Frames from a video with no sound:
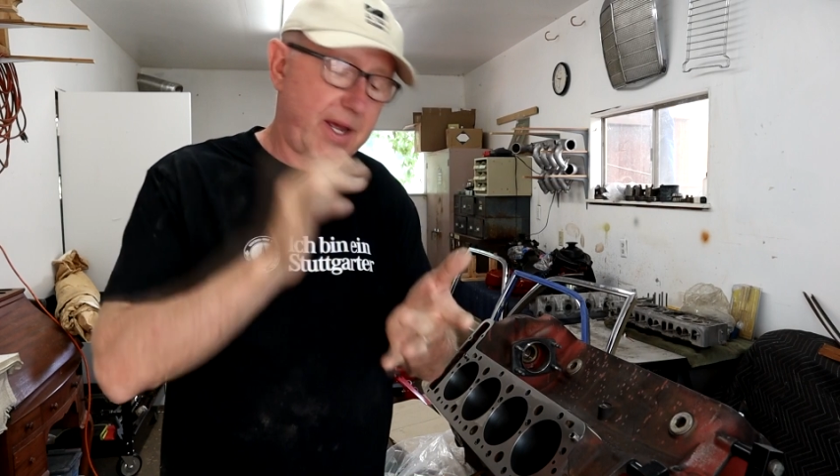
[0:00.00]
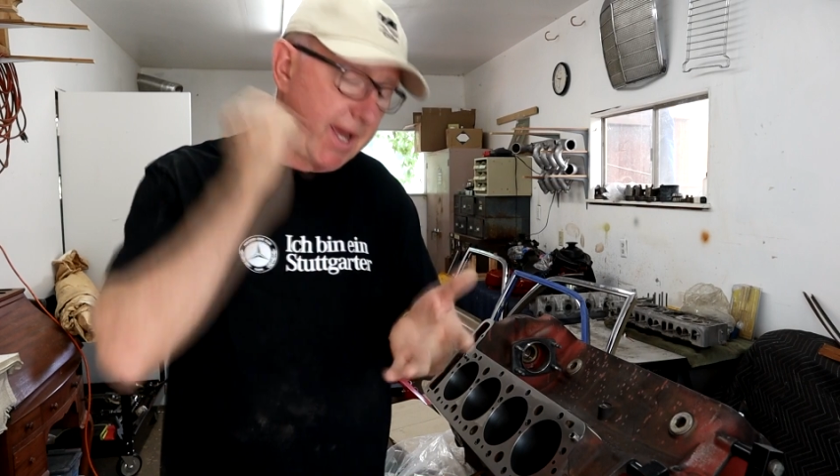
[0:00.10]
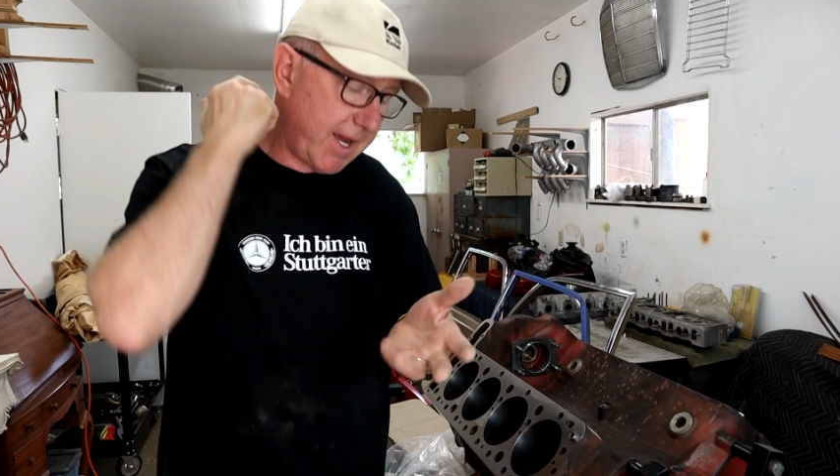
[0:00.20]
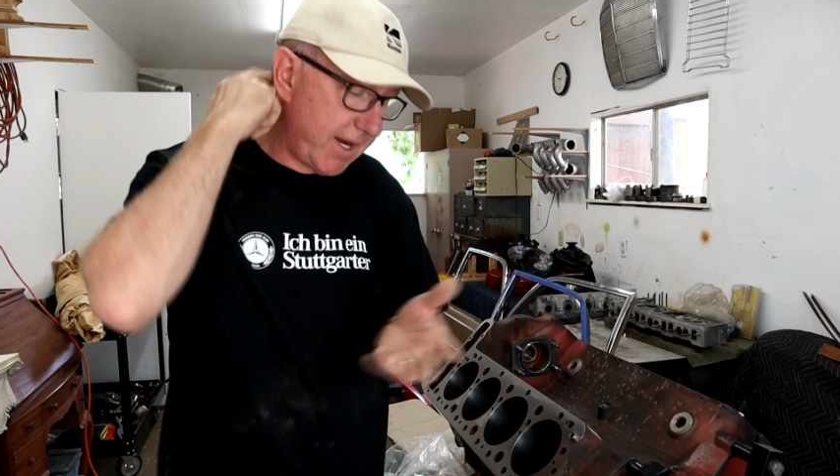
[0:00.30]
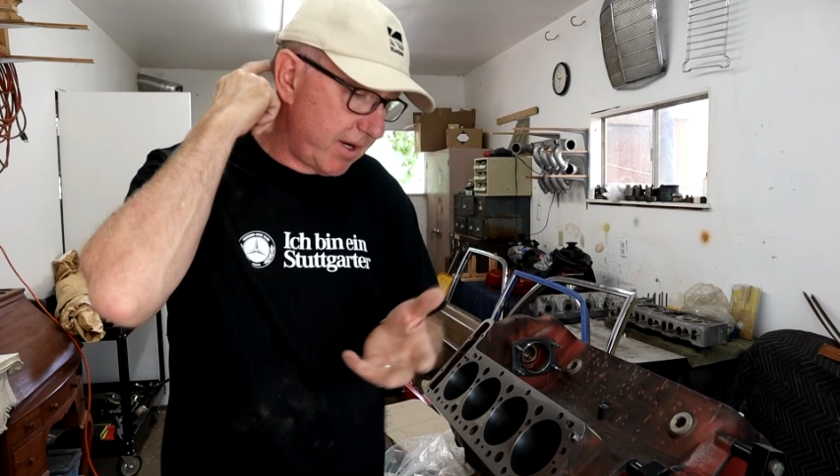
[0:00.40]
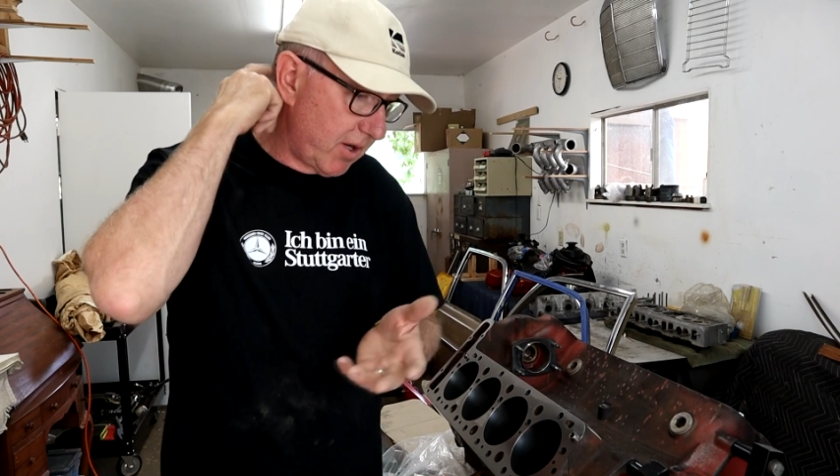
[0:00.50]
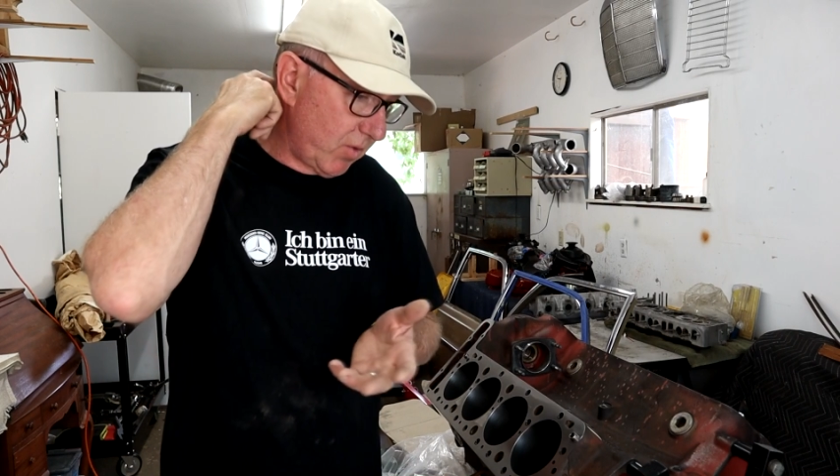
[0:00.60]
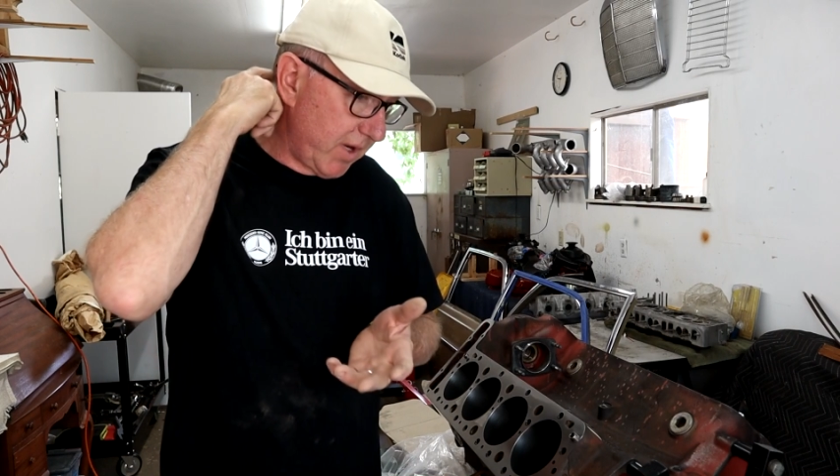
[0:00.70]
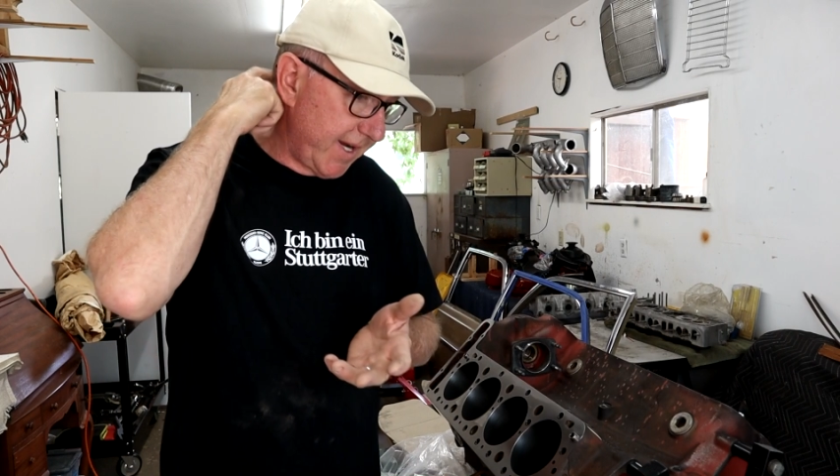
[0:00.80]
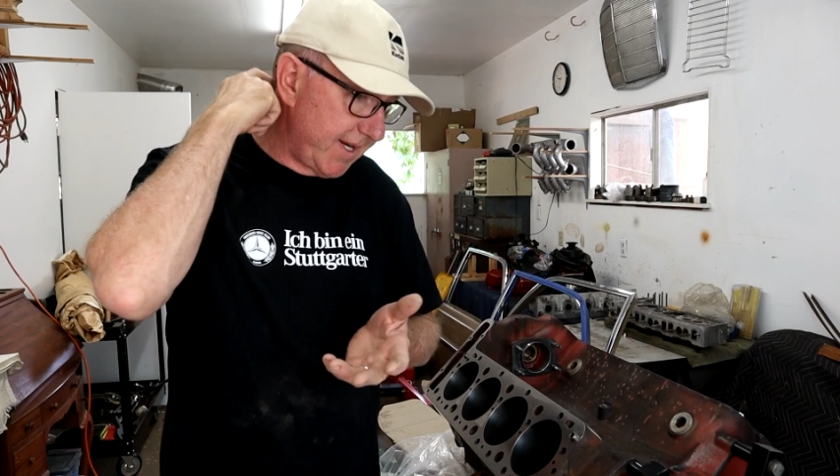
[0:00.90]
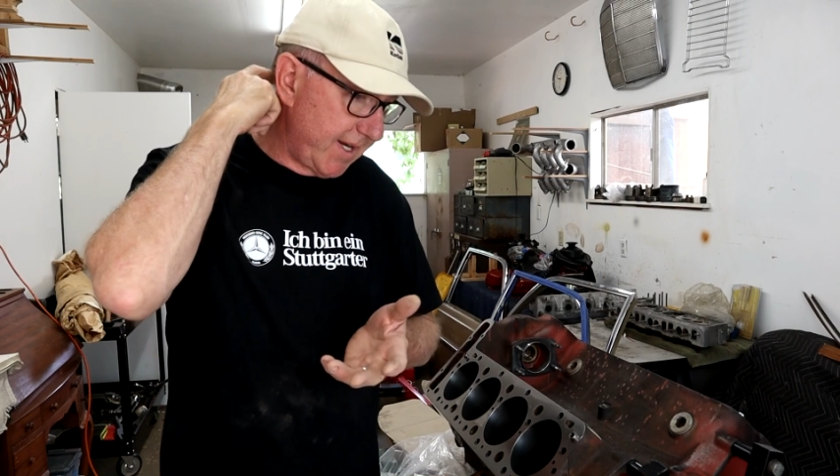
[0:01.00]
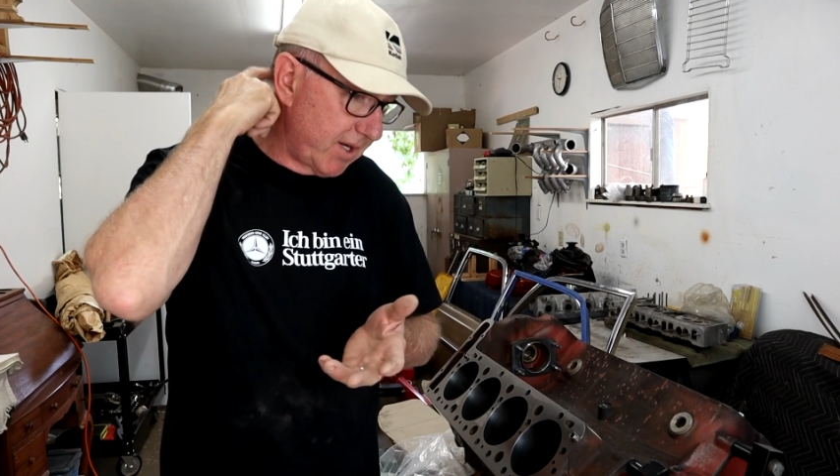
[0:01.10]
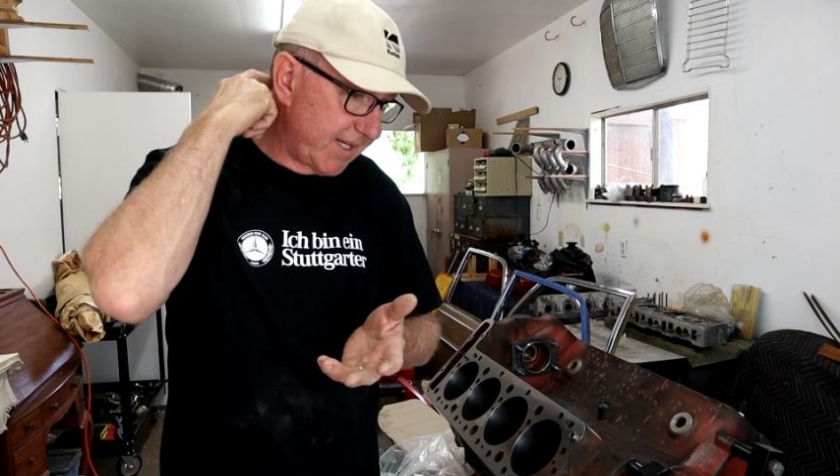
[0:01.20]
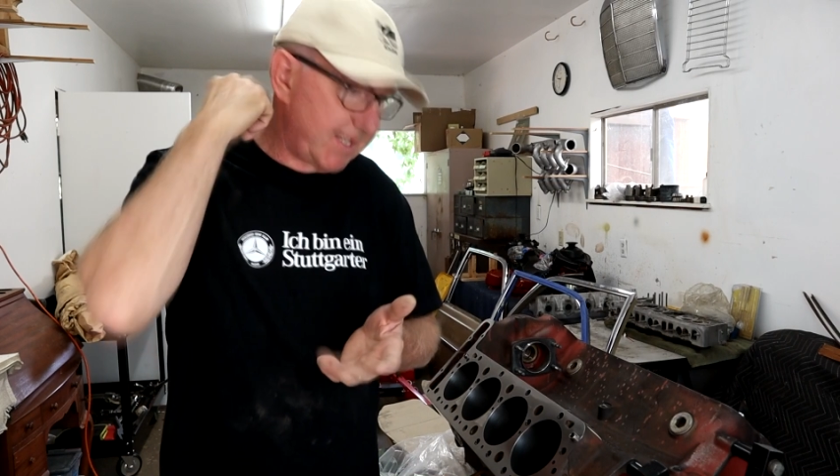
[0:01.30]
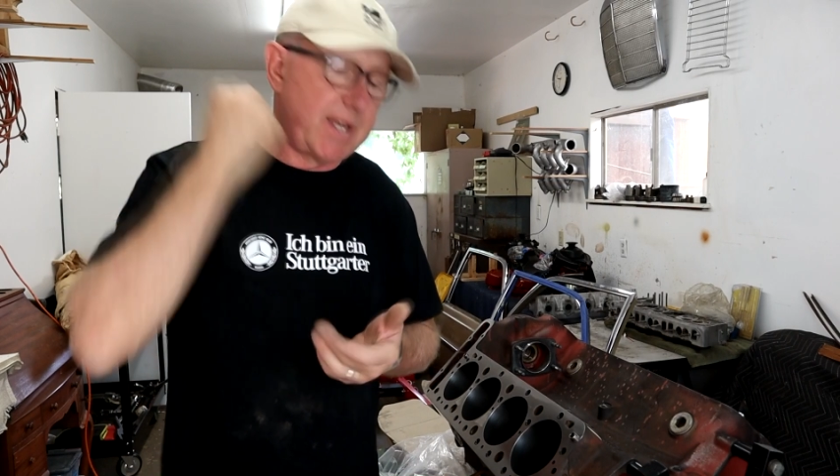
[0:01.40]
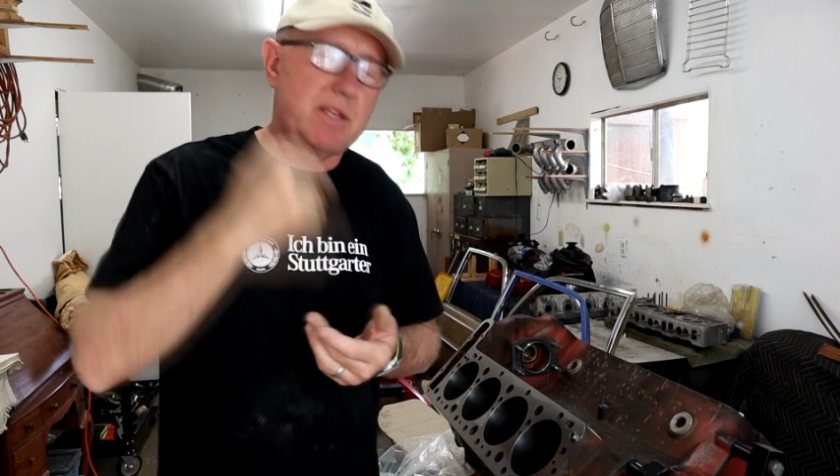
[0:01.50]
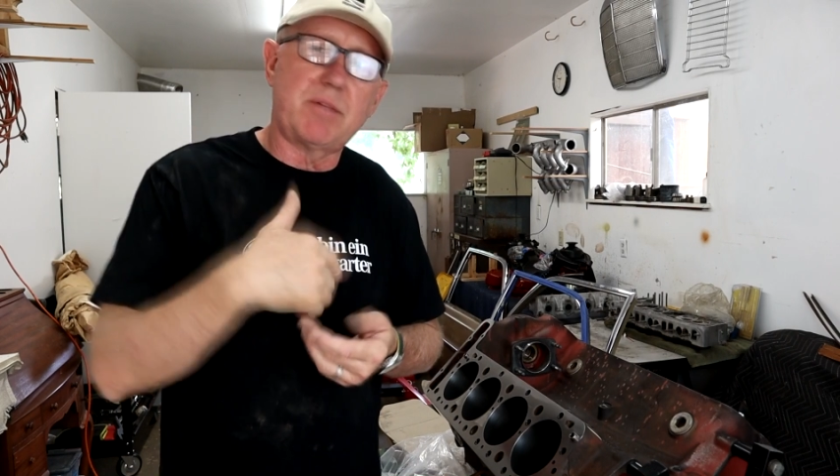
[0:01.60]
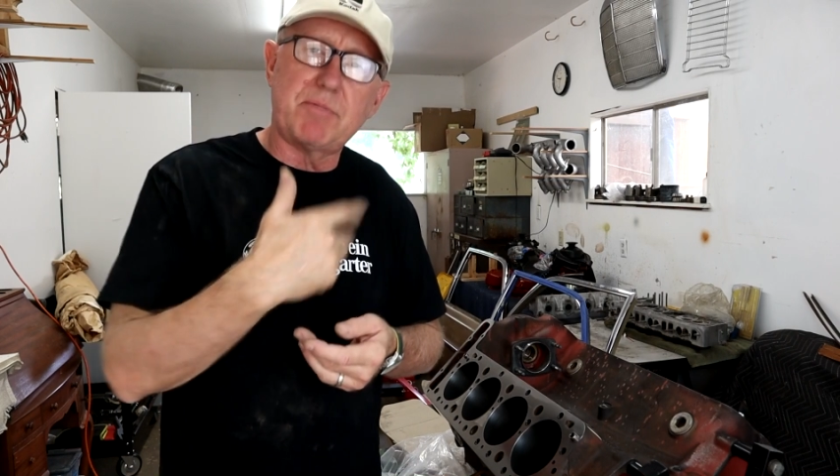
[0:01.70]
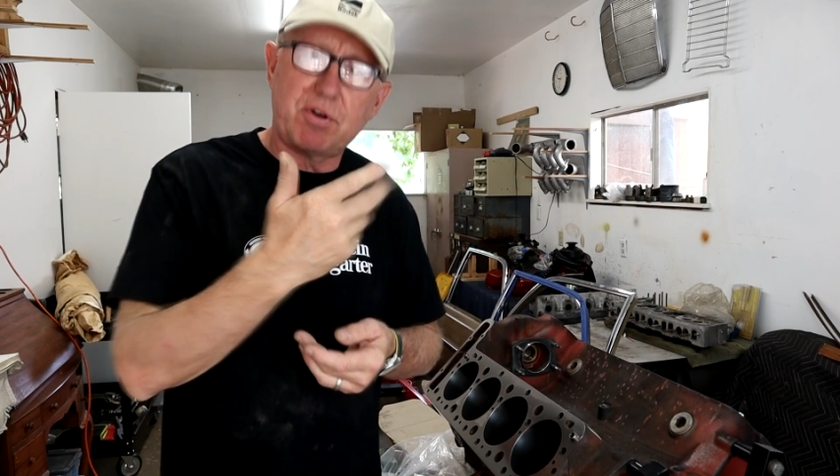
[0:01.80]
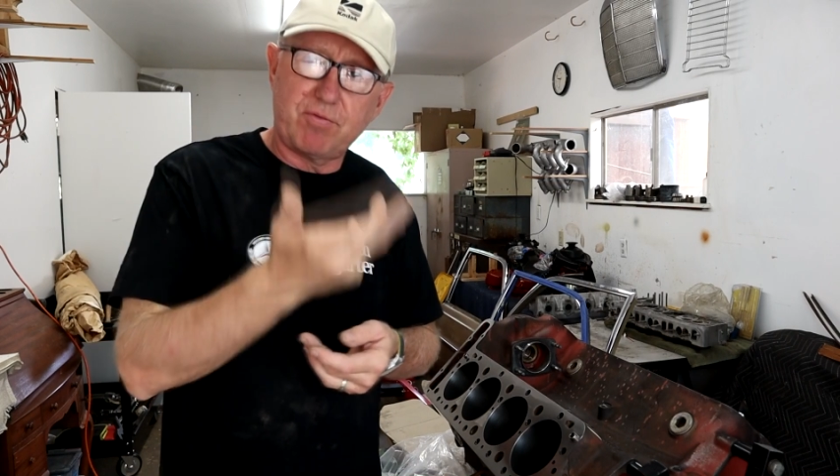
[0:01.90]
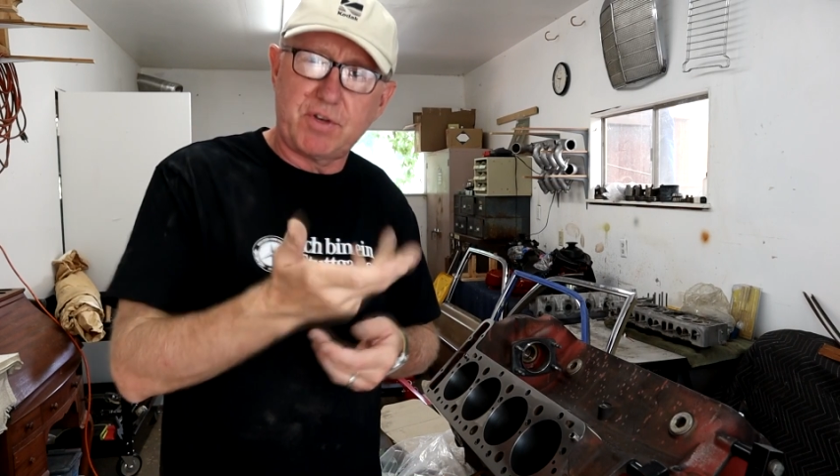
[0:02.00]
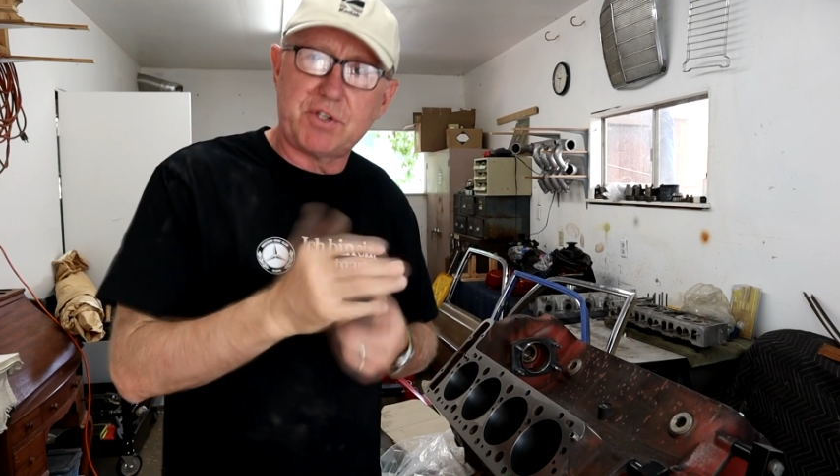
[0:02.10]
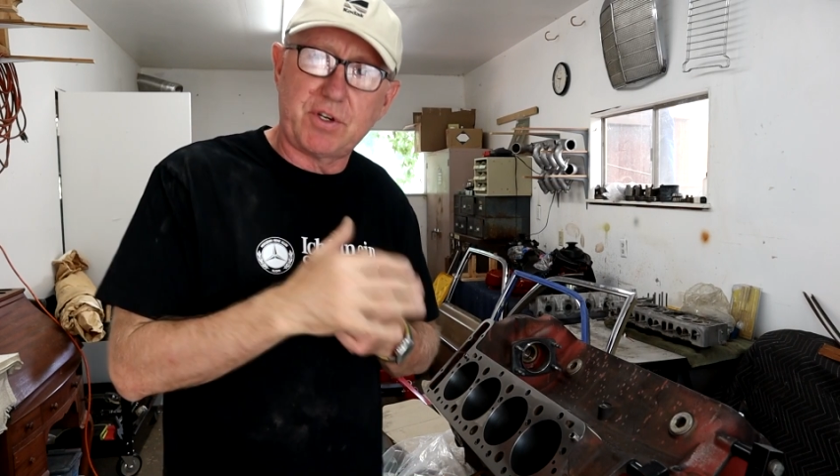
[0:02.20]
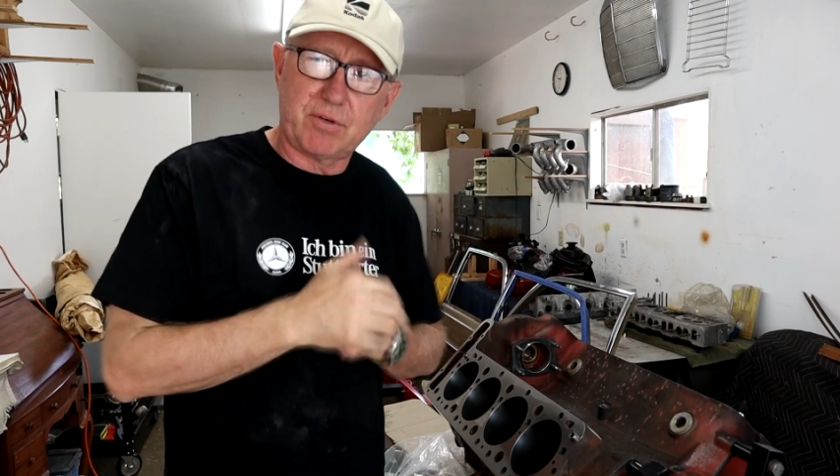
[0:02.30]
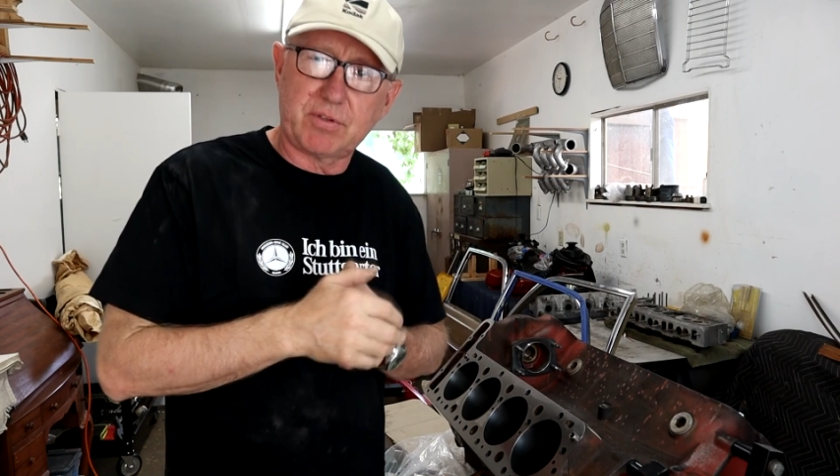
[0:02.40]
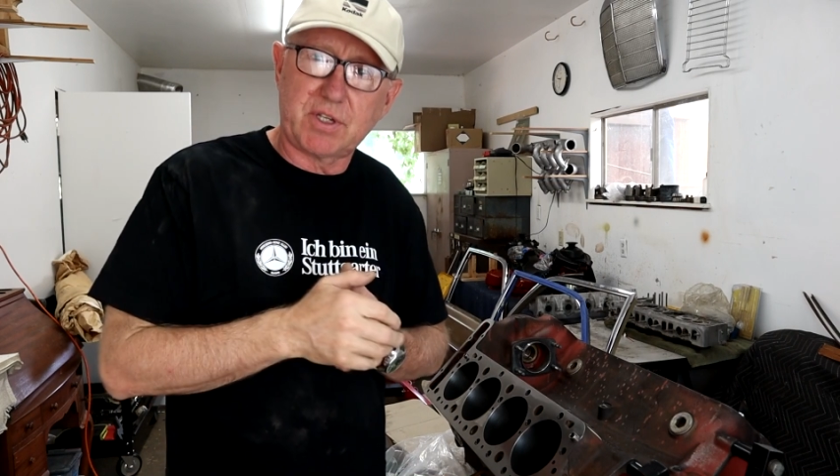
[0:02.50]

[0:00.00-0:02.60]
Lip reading: and what I did, I sent them an original